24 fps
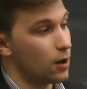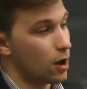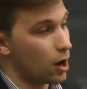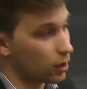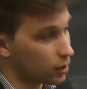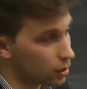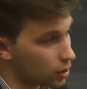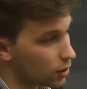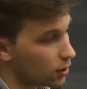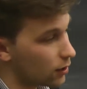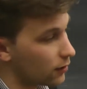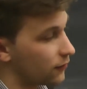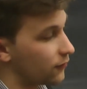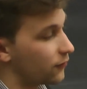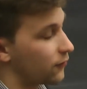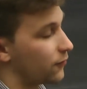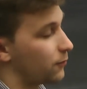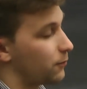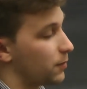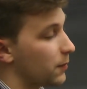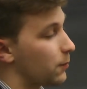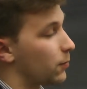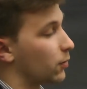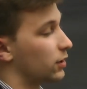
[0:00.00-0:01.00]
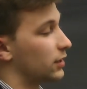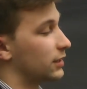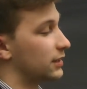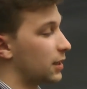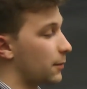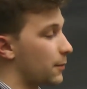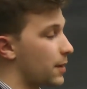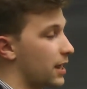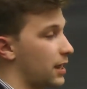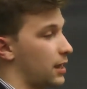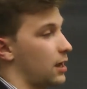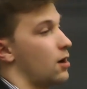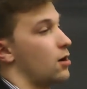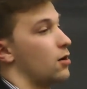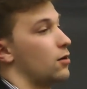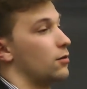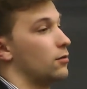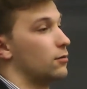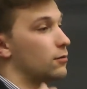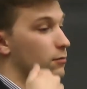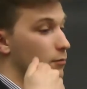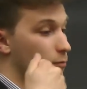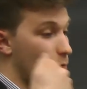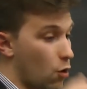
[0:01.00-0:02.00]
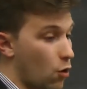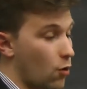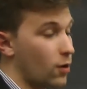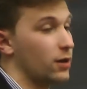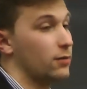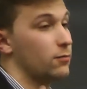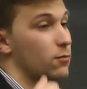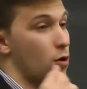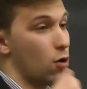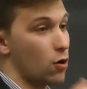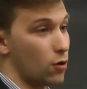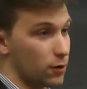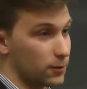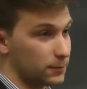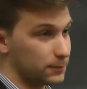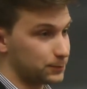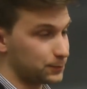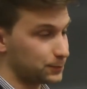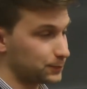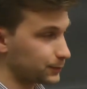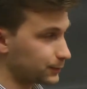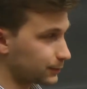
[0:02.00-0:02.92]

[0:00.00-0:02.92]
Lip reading: a lot of people in Quebec are more and more